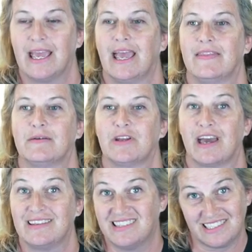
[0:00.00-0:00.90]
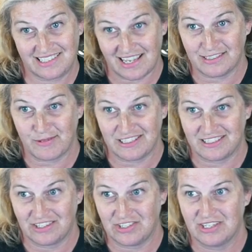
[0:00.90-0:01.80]
and then we got a success
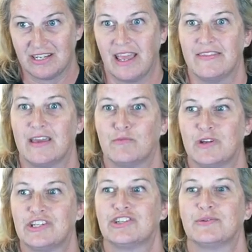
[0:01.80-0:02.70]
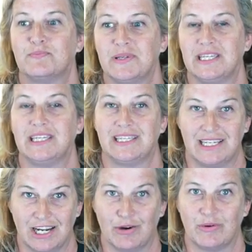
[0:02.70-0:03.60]
message, and then we should be
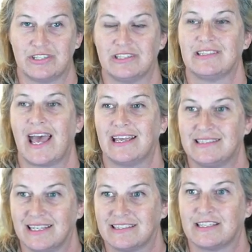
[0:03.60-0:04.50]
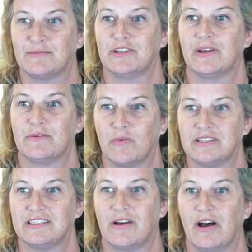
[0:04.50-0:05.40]
here, which is at ZXW, and it
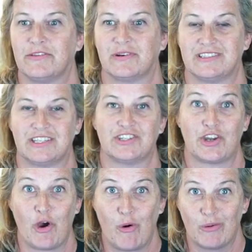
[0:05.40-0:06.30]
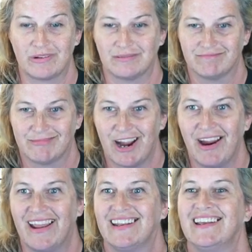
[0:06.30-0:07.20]
wants the authorization code. All
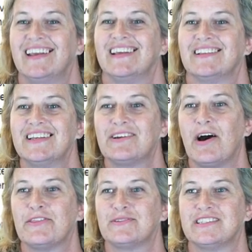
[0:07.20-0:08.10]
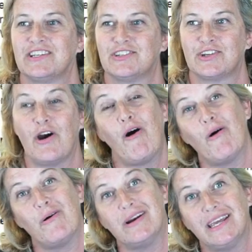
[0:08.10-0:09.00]
right, click authorization
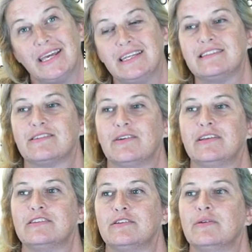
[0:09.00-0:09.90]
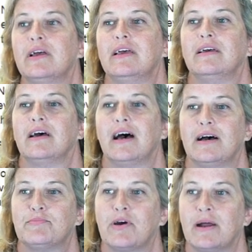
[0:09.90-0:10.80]
code, and it's going to
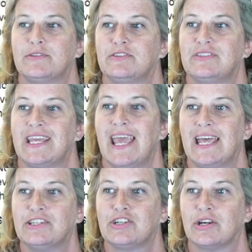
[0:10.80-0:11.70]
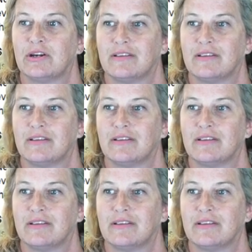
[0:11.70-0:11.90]
uh, prompt you to enter